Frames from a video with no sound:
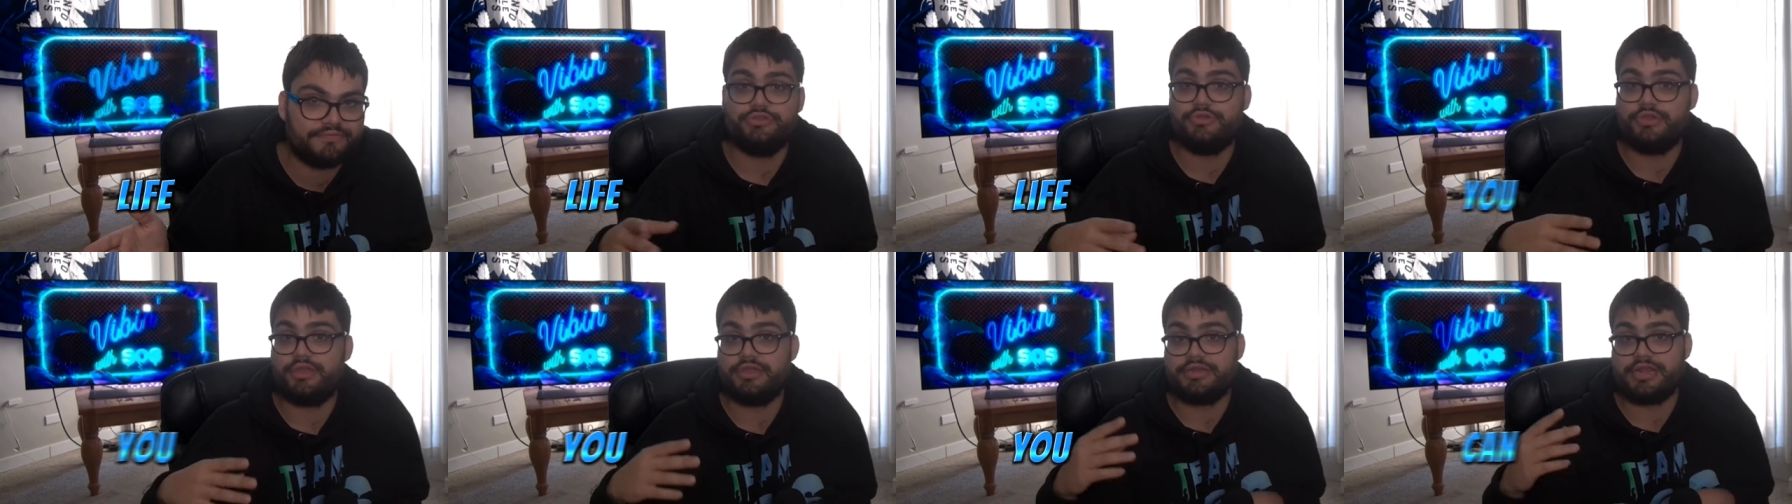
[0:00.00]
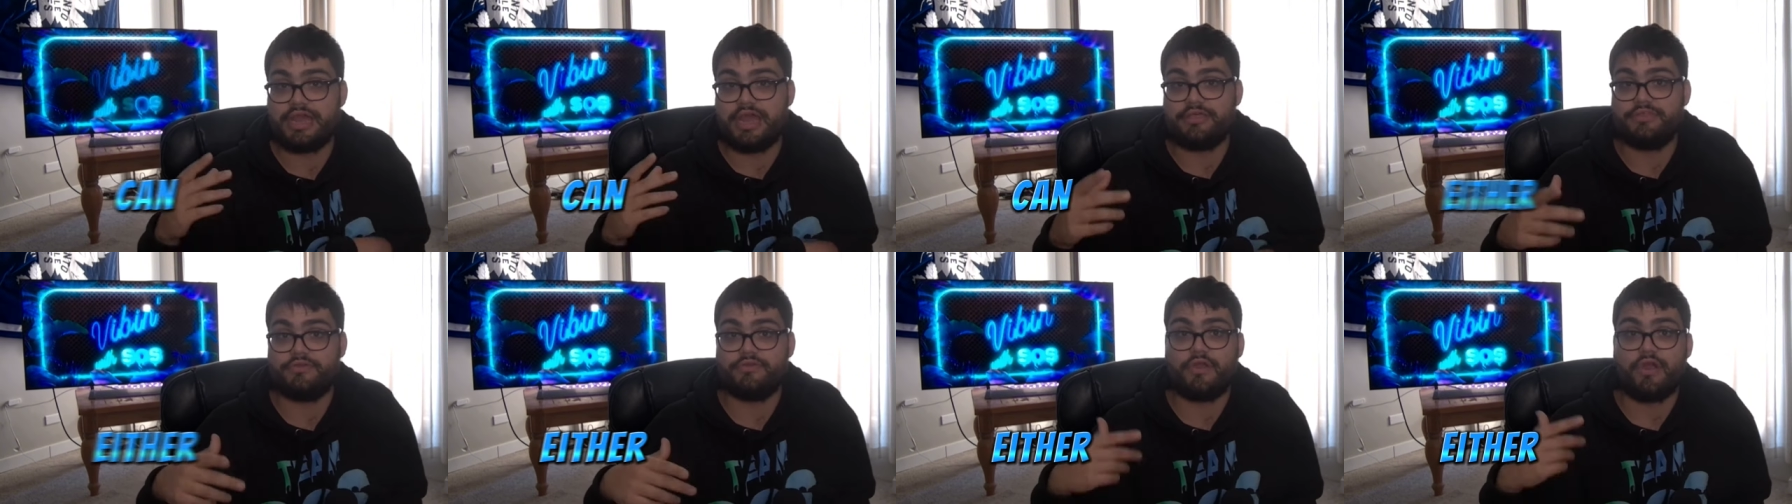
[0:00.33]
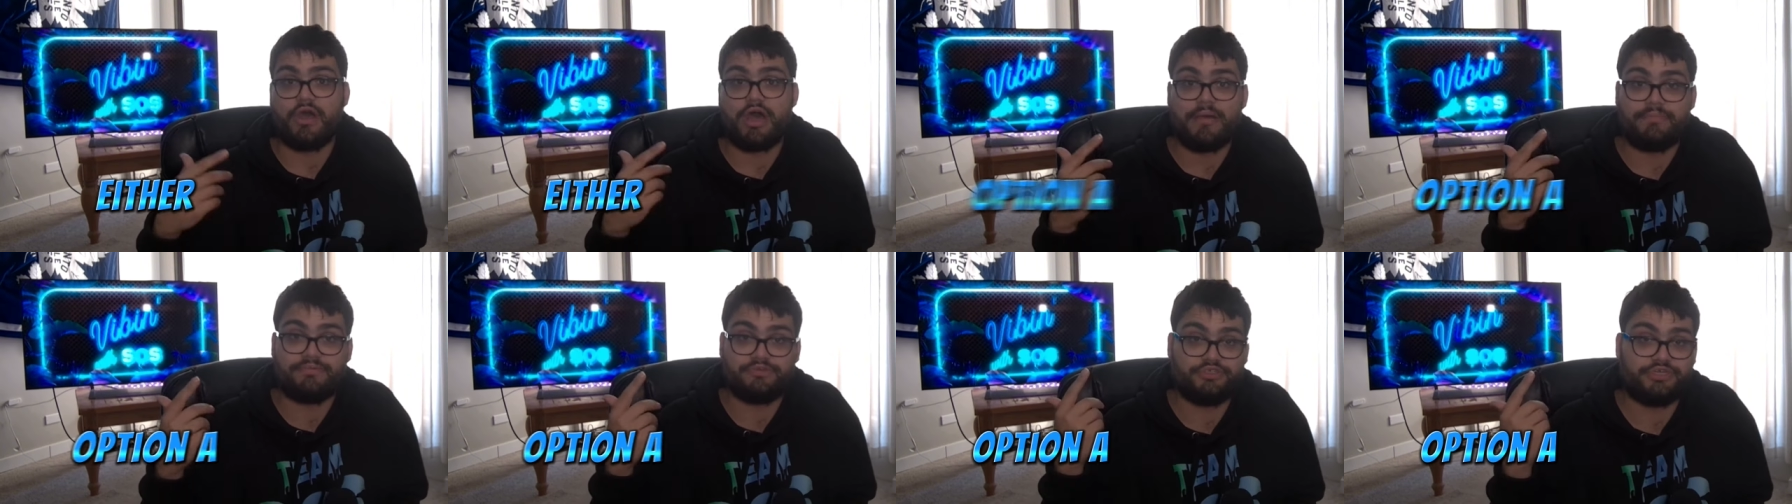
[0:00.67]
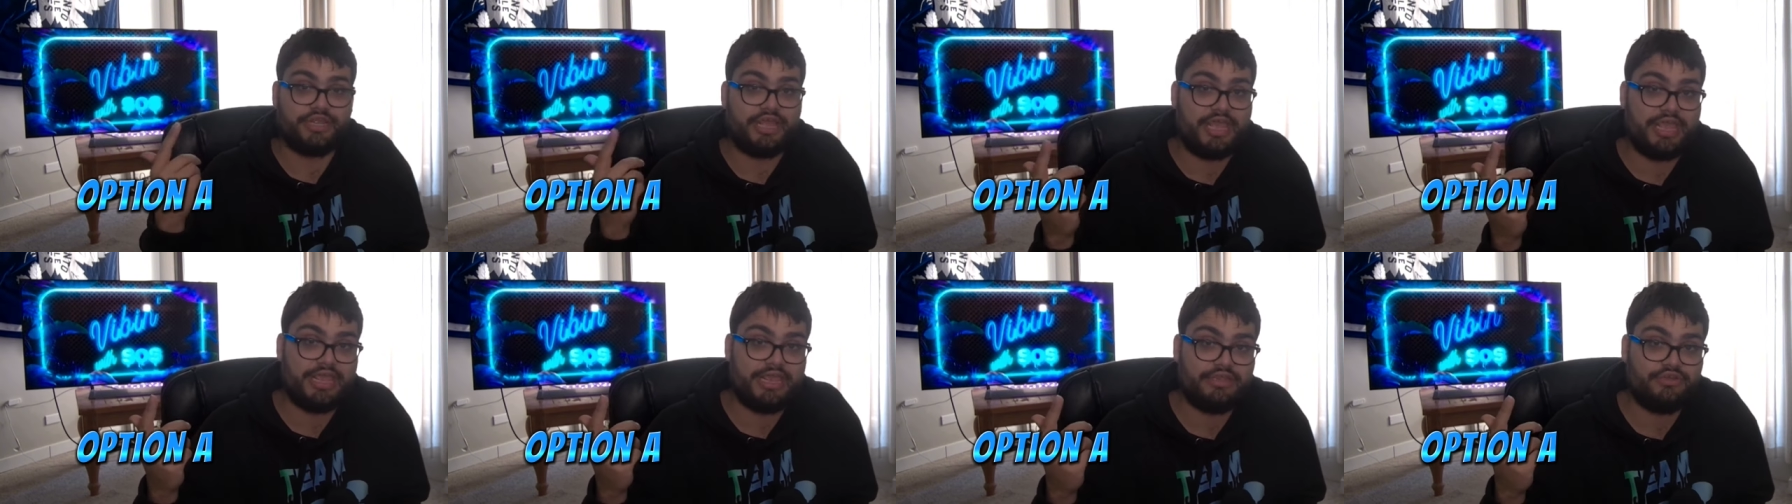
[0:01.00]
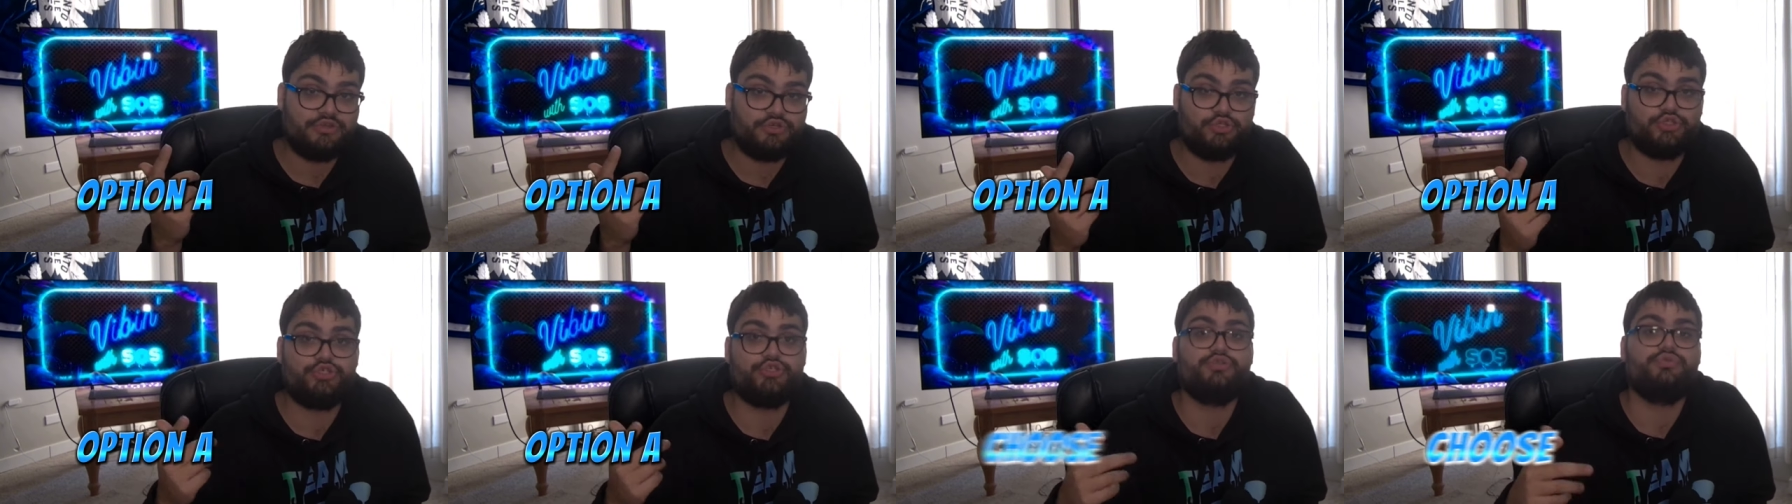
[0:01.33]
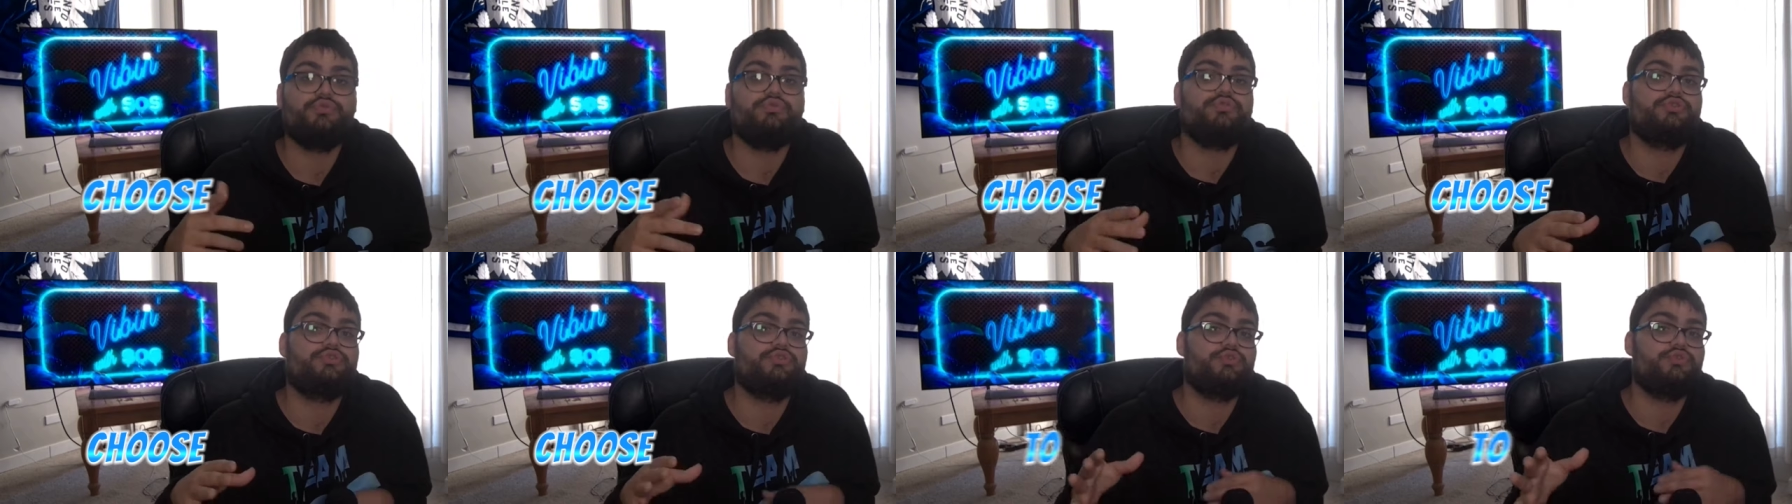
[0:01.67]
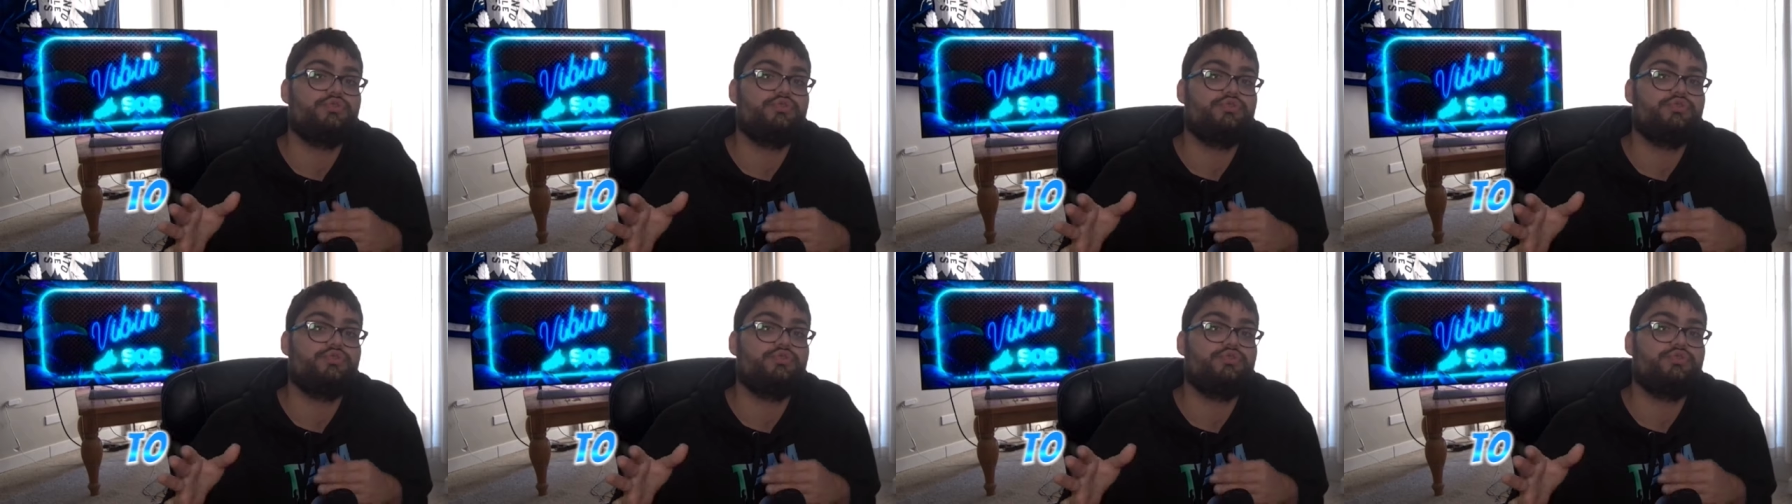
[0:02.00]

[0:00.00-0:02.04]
You can either option A, choose